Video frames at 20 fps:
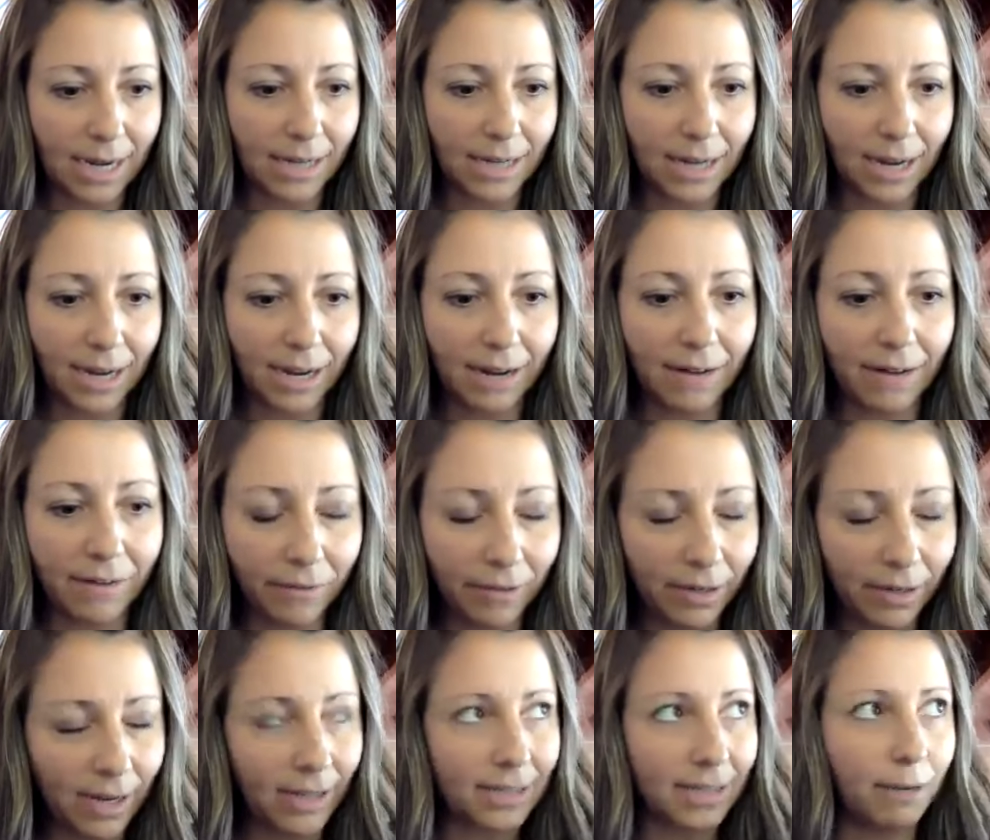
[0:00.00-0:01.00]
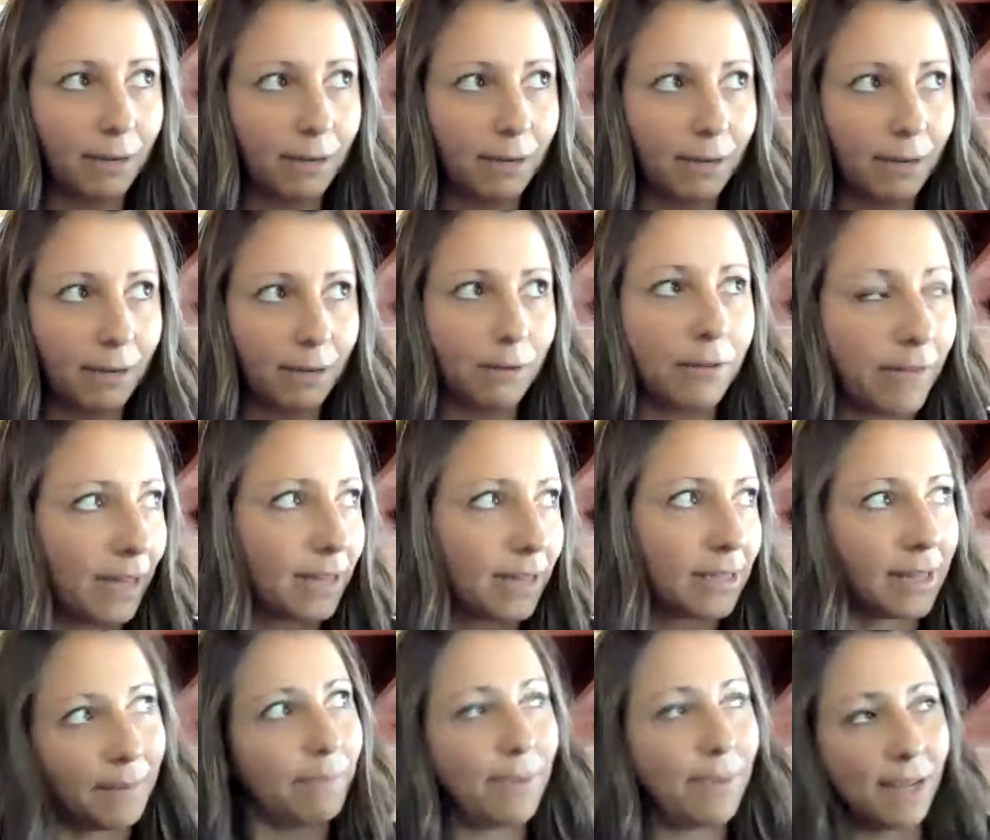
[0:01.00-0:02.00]
And even as I
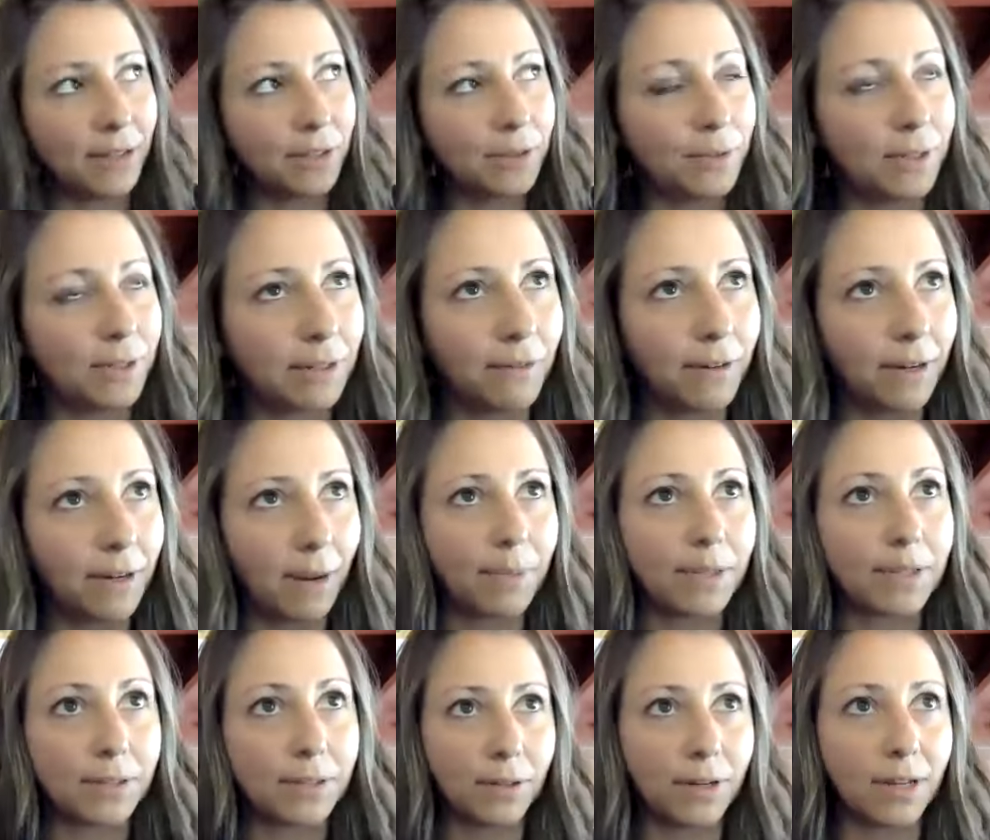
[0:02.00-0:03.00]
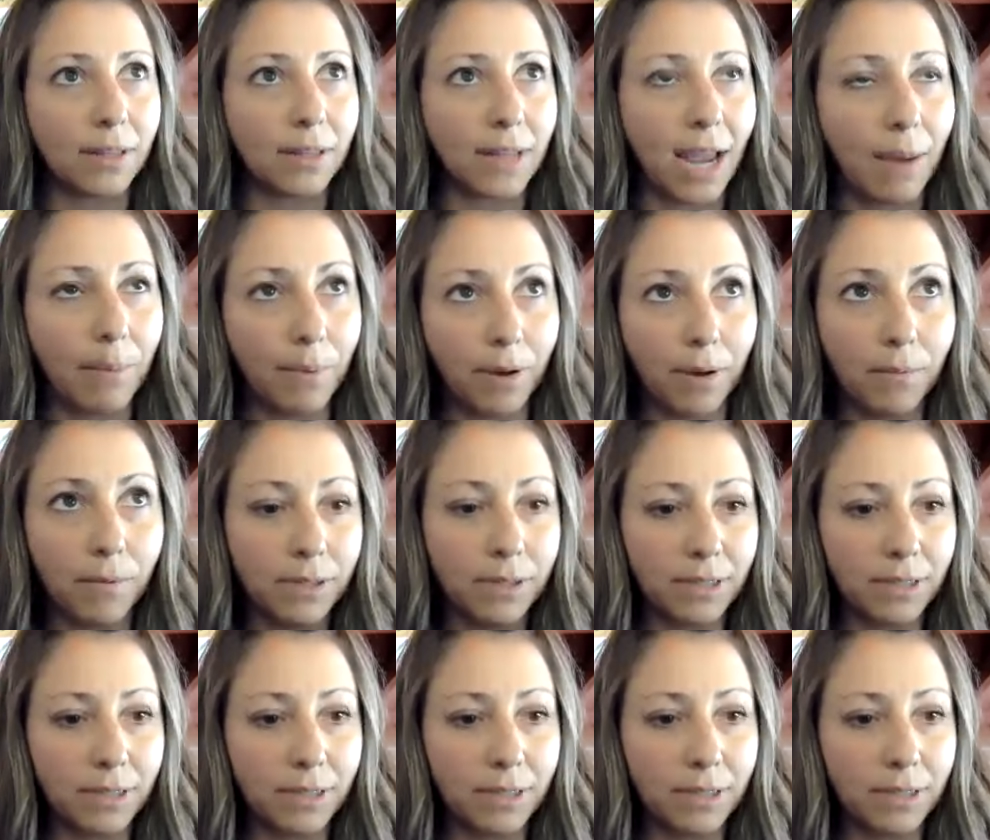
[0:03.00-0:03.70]
reflect, I mean, maybe I'll do a different episode on that.